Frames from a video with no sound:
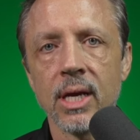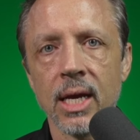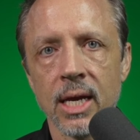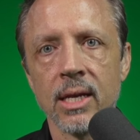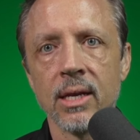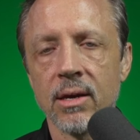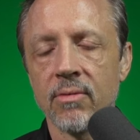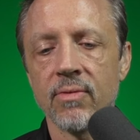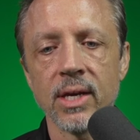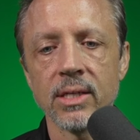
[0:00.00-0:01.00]
and
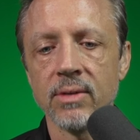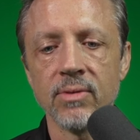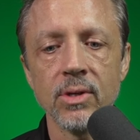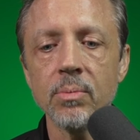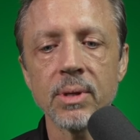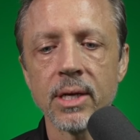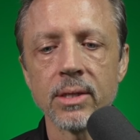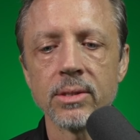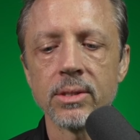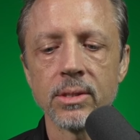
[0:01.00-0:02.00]
affect even new players.